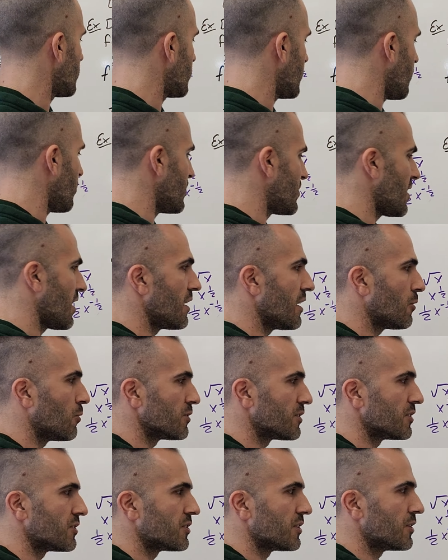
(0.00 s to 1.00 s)
Okay, we set it
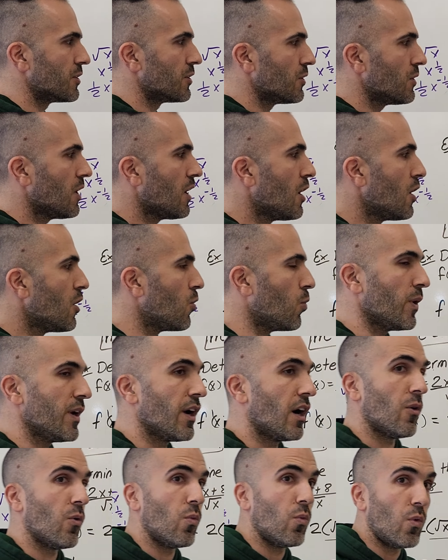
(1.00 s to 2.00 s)
equal to 0. We
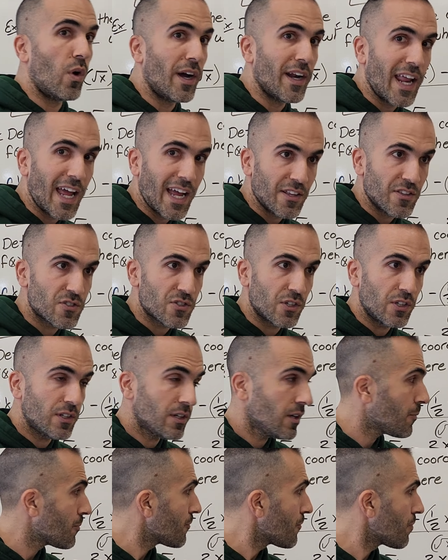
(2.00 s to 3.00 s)
got one
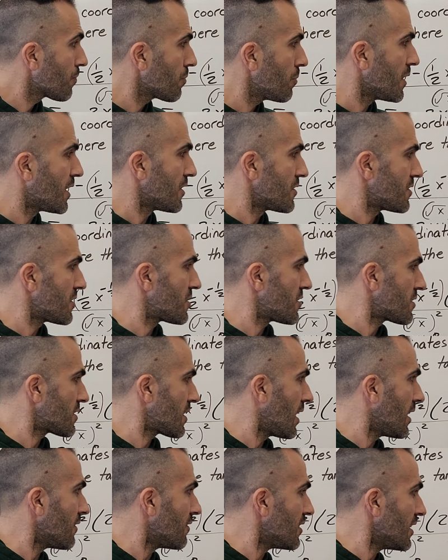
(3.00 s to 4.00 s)
answer because this is
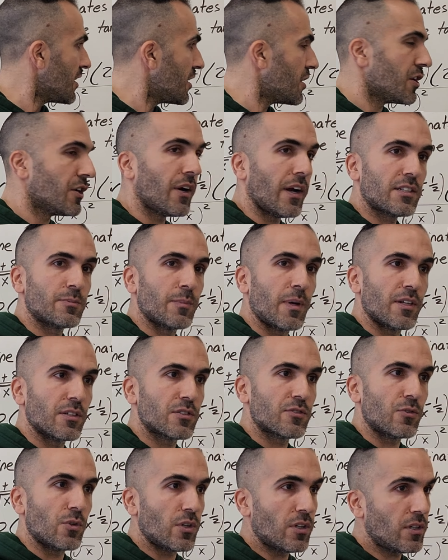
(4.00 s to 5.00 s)
kind of linear, x
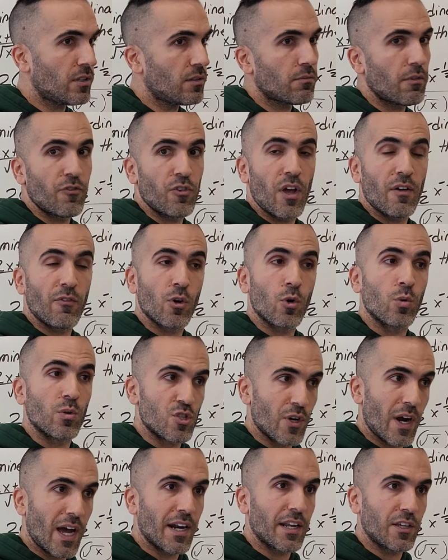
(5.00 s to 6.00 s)
minus 4. If you have a
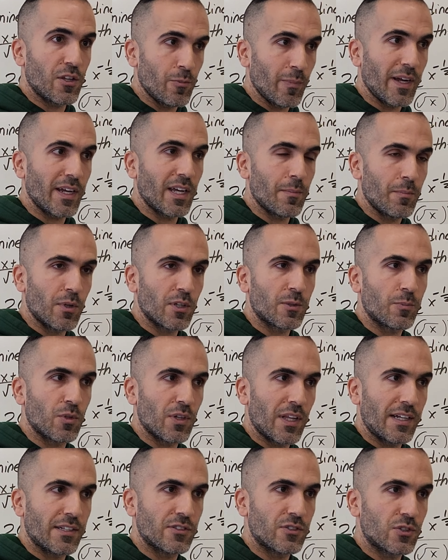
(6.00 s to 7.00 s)
quadratic, you might get
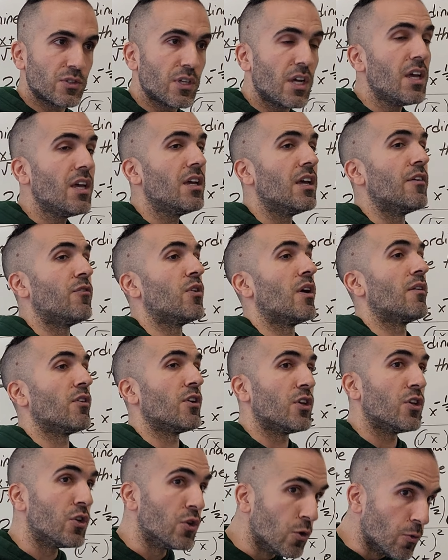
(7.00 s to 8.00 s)
multiple answers. If you have a
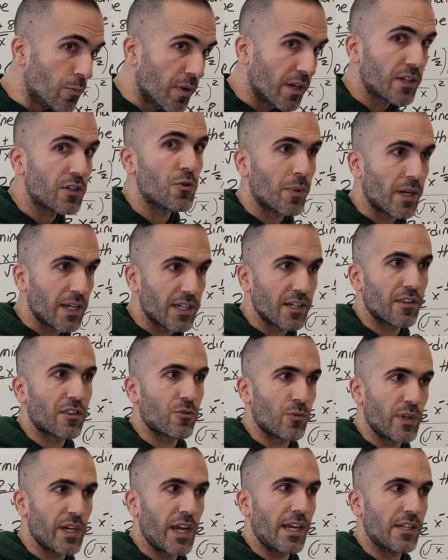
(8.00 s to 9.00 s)
cubic, you might get
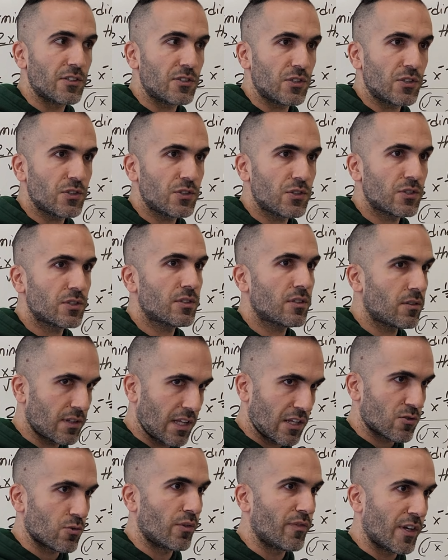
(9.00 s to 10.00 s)
3 answers.
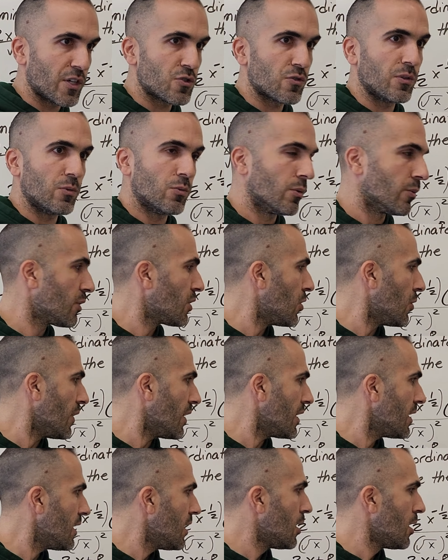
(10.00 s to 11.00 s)
That's eventually where we're
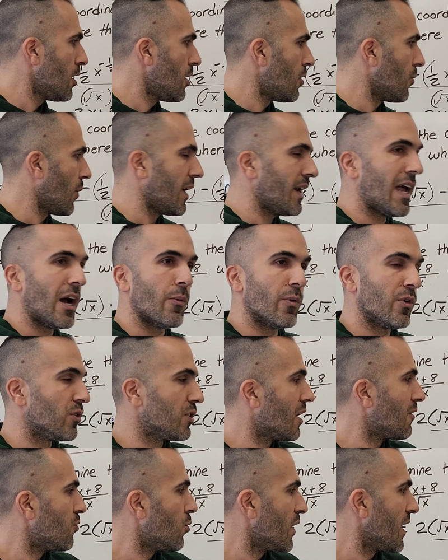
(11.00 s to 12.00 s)
going. So right now we
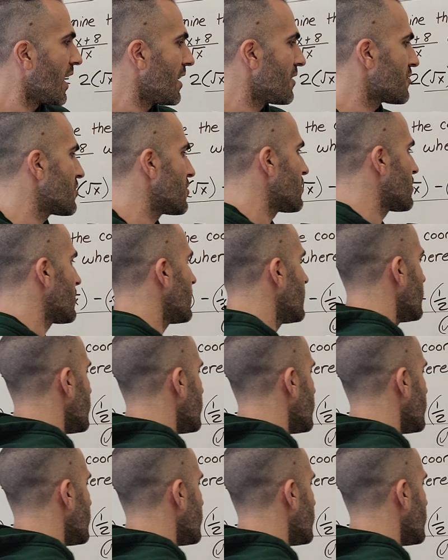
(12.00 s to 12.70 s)
only have one answer.